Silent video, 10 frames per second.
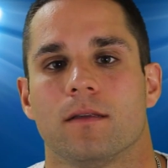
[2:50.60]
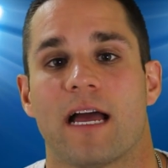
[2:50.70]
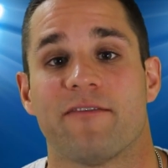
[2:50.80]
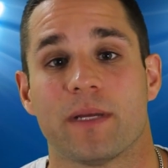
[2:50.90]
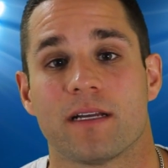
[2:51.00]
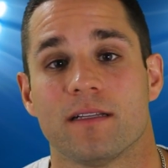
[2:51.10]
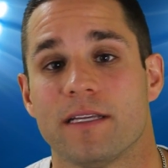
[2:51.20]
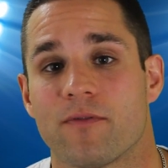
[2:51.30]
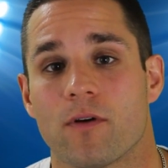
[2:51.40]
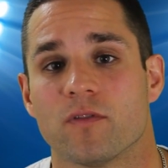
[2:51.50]
I've been
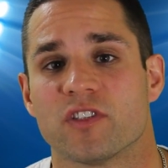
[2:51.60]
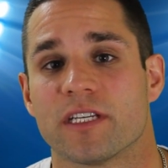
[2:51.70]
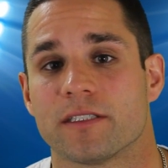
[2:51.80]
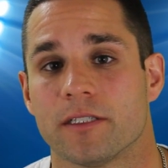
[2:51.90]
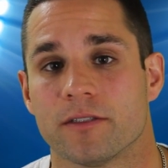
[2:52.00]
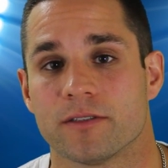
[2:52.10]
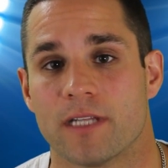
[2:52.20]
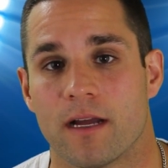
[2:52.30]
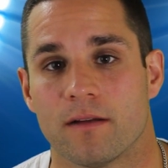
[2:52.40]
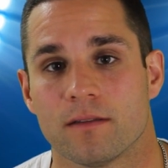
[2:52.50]
clean for over 6 years
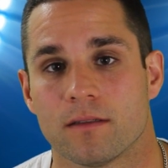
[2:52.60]
now.